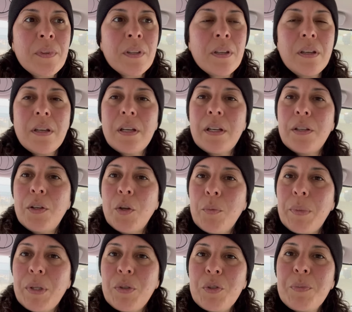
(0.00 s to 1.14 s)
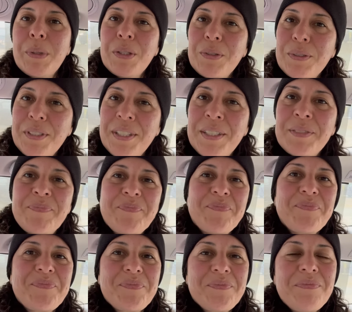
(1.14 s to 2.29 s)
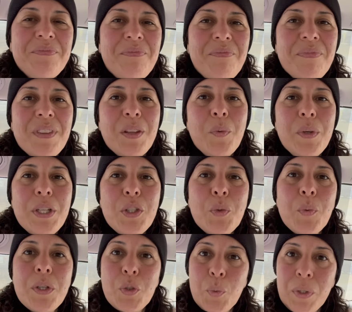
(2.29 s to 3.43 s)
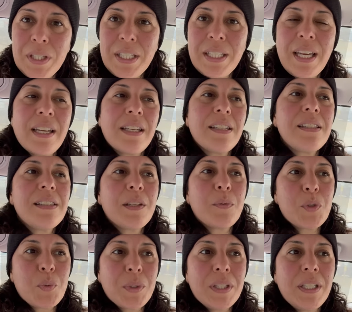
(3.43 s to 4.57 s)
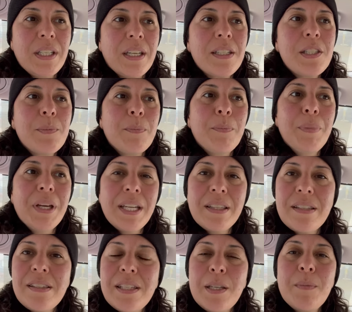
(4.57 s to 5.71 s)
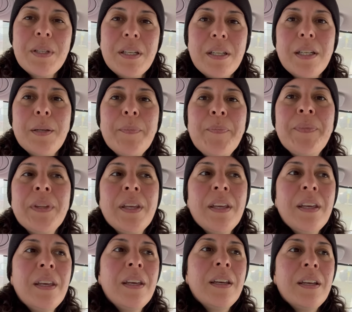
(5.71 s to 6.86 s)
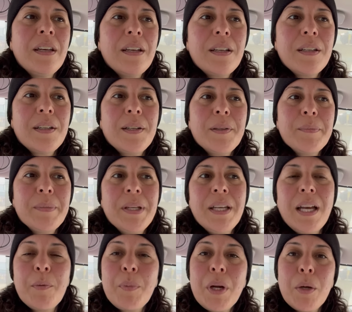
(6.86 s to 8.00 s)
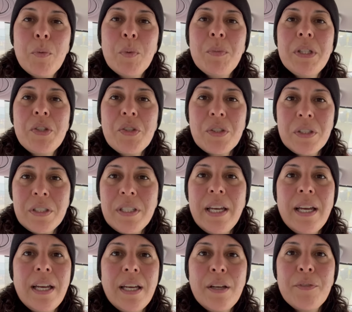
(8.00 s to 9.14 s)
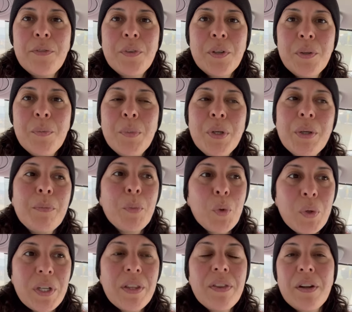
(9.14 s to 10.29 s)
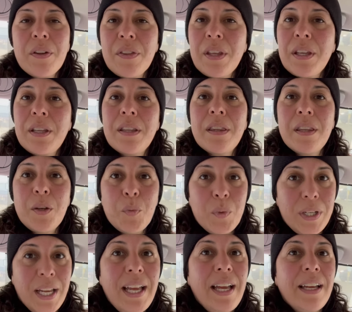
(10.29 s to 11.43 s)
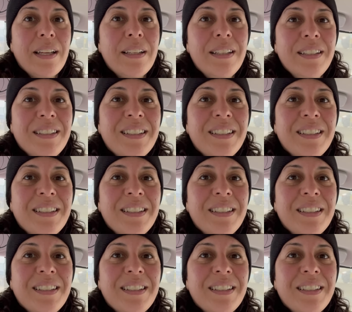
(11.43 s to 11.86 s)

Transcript: uh, no build build, which was really nice. It was really nice. But at the same time, um, I probably should have put more in there than, than what I had.